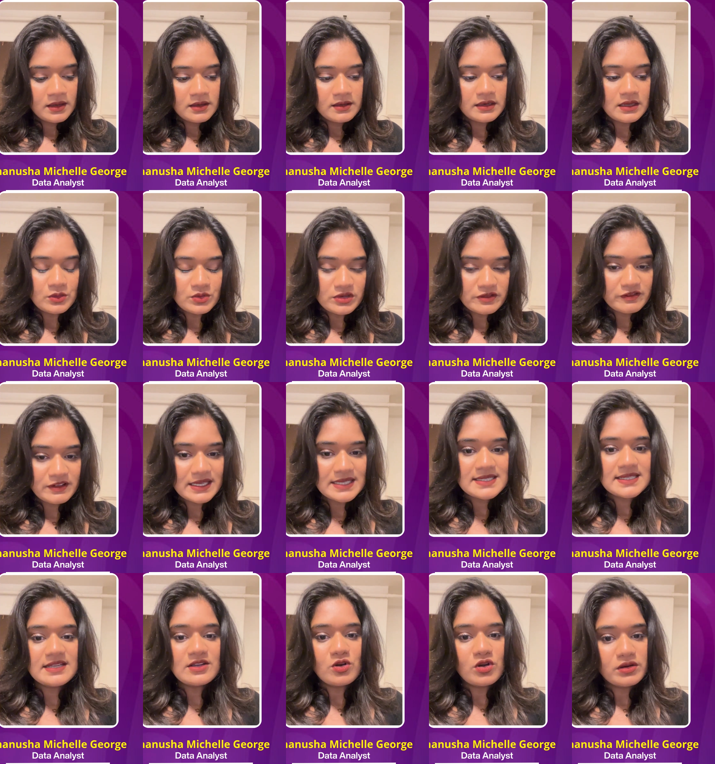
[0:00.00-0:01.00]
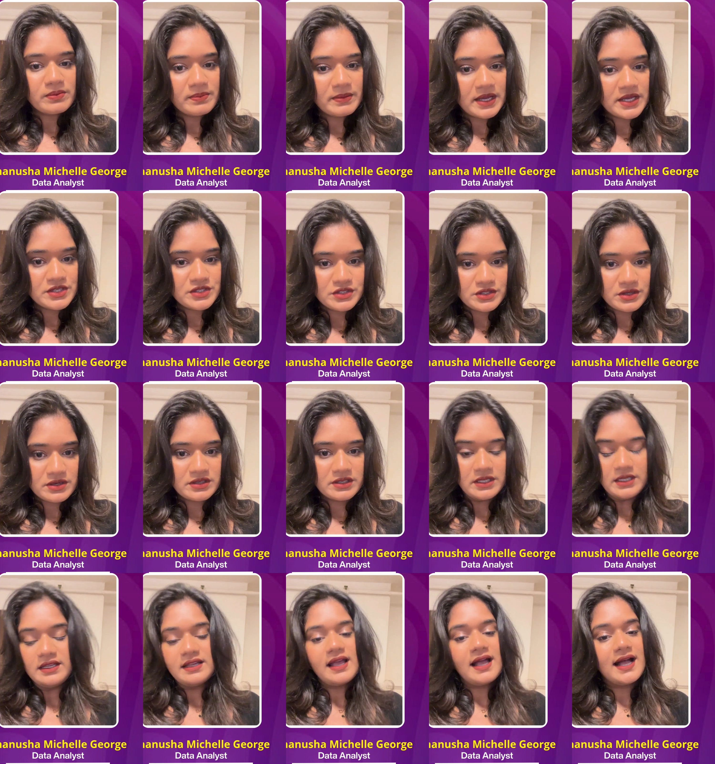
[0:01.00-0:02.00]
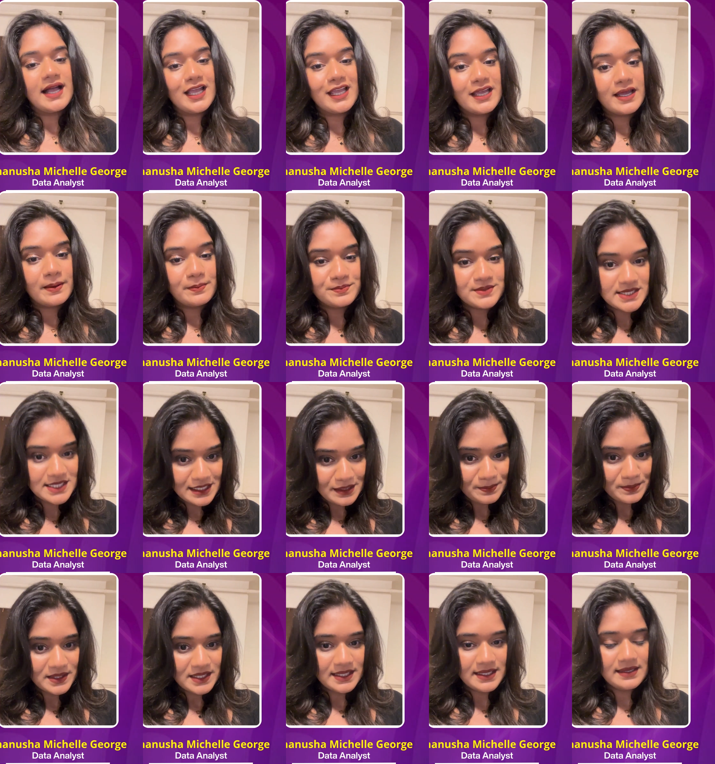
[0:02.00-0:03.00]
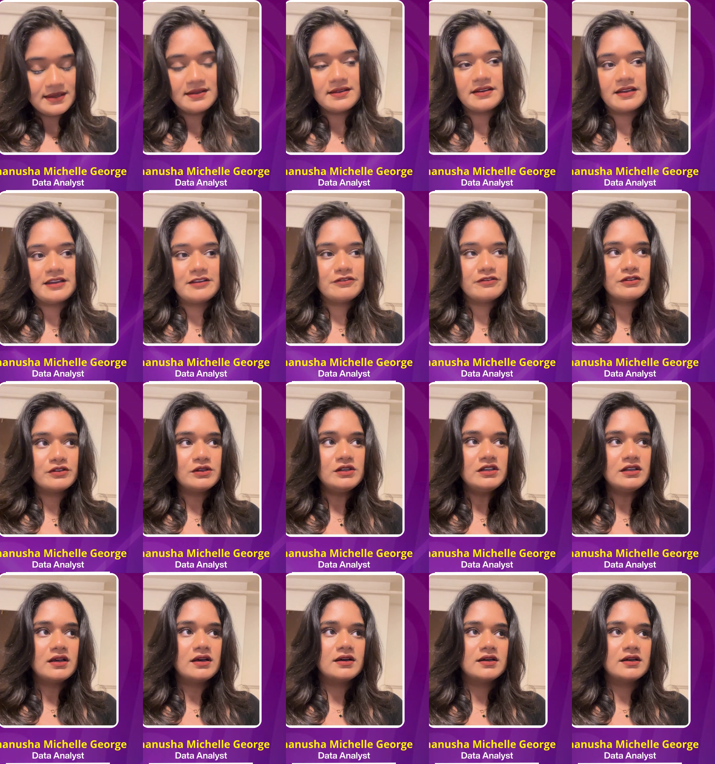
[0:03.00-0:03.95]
Now, reflecting on my journey, I am deeply grateful